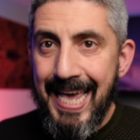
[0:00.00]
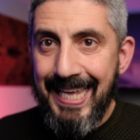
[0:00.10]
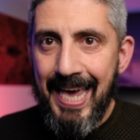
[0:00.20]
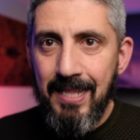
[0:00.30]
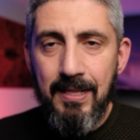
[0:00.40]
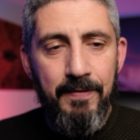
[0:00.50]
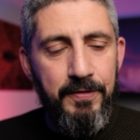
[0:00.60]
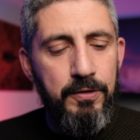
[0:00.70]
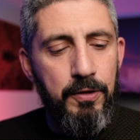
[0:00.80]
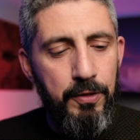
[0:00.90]
Again,
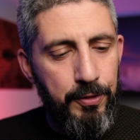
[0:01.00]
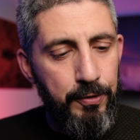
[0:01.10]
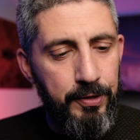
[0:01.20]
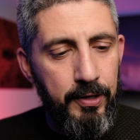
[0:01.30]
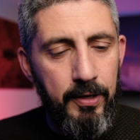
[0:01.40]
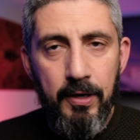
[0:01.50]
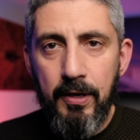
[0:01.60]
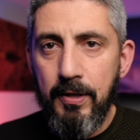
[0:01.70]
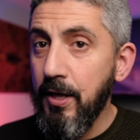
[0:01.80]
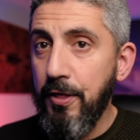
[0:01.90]
after the
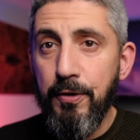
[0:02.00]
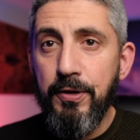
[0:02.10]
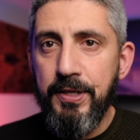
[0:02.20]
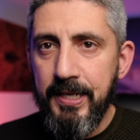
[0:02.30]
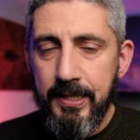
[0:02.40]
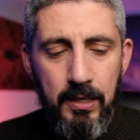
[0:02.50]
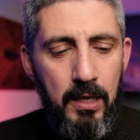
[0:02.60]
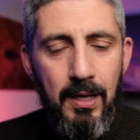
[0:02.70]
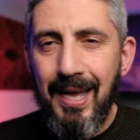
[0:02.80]
13,